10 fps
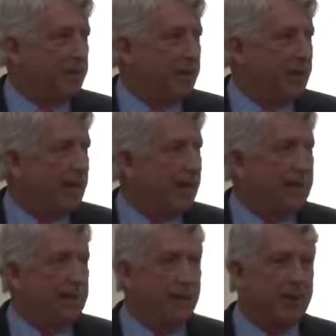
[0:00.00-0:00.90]
team
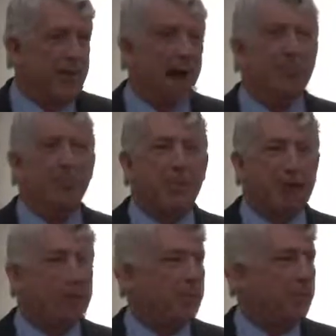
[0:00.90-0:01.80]
to do a
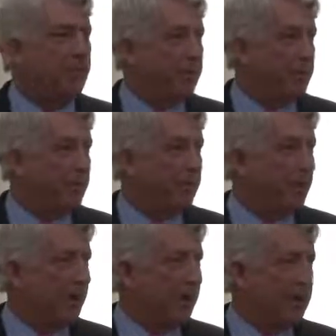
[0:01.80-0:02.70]
top-to-bottom review
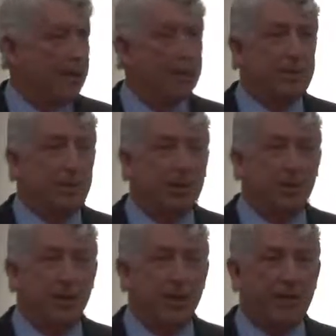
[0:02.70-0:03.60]
of our management and
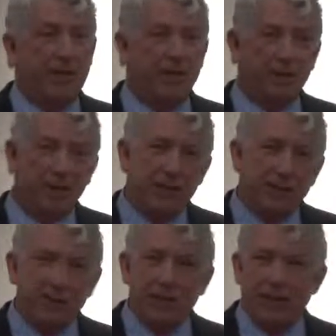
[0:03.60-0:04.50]
operations to make
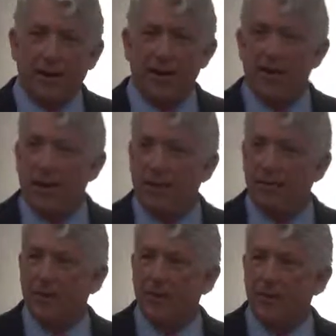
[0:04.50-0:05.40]
sure that our
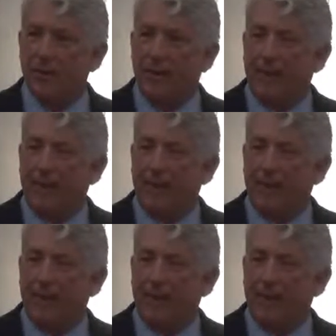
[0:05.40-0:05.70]
office